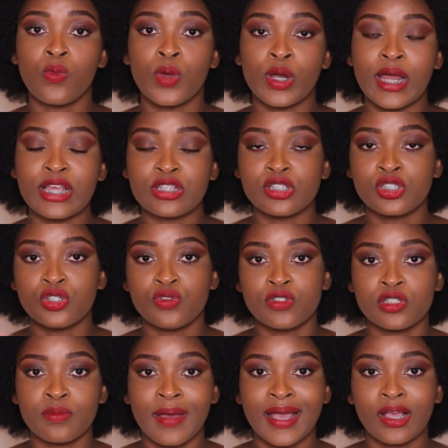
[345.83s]
where I just
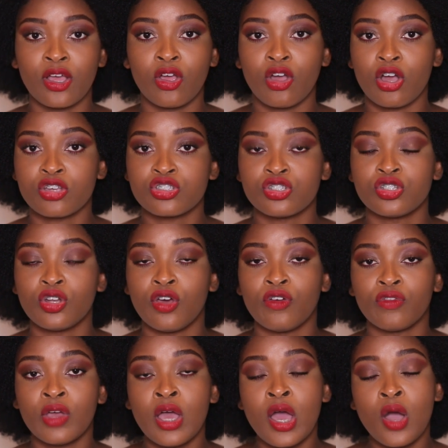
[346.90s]
use my concoction
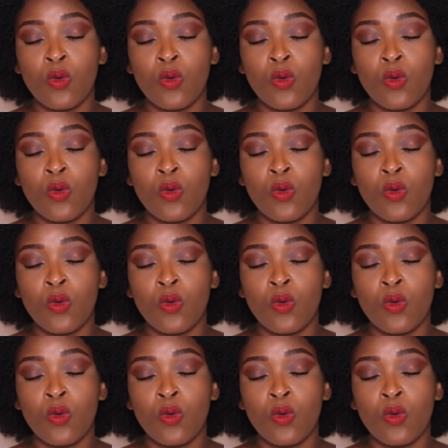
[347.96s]
of